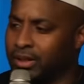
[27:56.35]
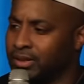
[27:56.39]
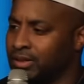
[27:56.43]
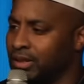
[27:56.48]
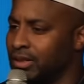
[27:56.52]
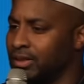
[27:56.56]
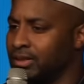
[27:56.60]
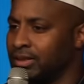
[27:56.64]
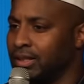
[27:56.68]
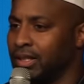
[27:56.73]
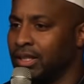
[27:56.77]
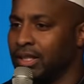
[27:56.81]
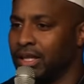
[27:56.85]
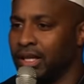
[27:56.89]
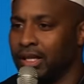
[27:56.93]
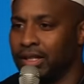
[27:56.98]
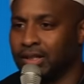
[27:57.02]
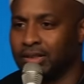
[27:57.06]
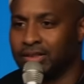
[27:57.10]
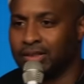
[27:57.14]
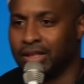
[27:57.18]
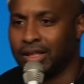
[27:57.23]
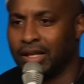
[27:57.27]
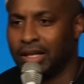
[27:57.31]
Let's say that, because
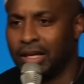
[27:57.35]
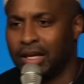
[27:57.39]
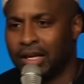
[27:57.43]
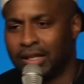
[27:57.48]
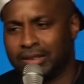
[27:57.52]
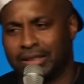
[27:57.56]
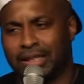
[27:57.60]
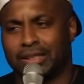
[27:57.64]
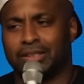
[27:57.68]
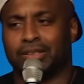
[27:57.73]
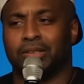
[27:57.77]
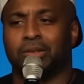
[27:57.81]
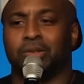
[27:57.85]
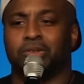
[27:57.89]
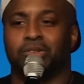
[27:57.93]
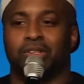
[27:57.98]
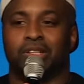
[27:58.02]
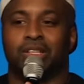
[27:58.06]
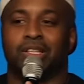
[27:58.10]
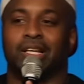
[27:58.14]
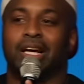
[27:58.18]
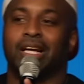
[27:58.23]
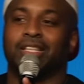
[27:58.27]
I, I, still drink a lot.